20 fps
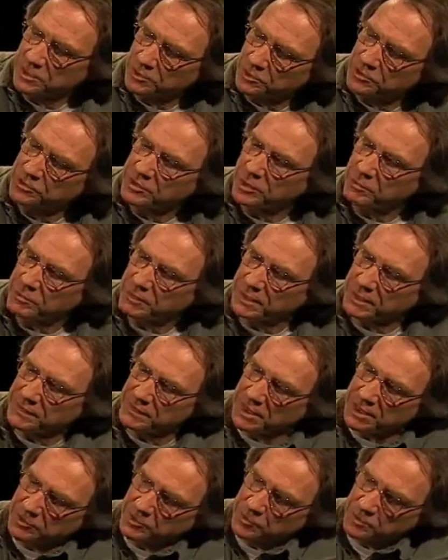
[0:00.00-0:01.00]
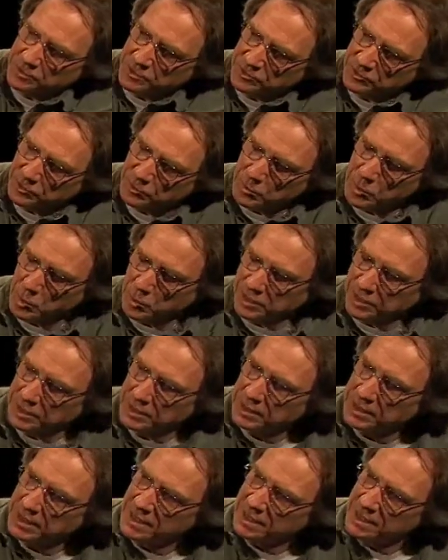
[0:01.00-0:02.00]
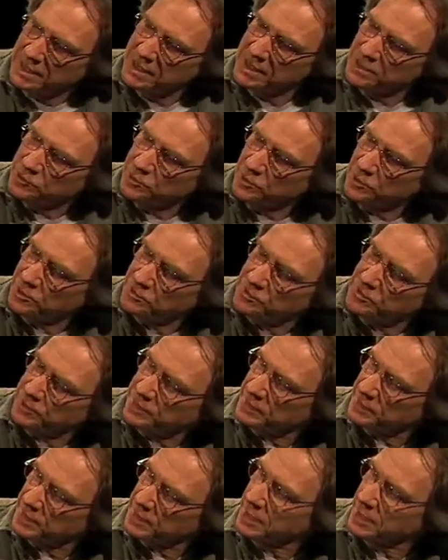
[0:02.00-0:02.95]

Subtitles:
or something, and that's where the smoky sort of feeling